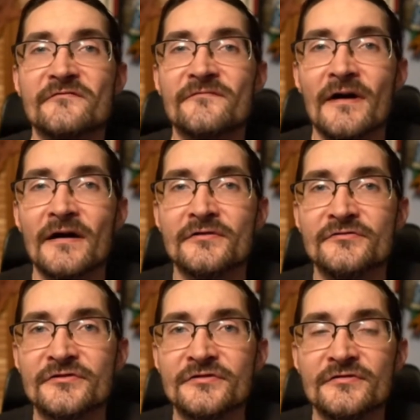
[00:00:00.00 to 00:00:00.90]
flyers
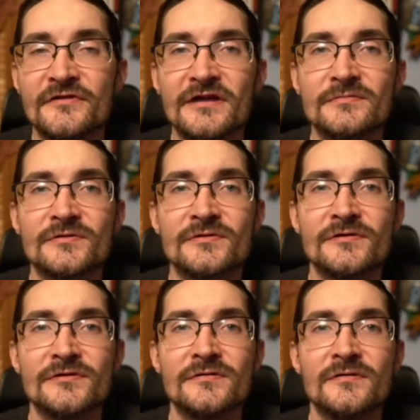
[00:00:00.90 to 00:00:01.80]
in your neighborhood,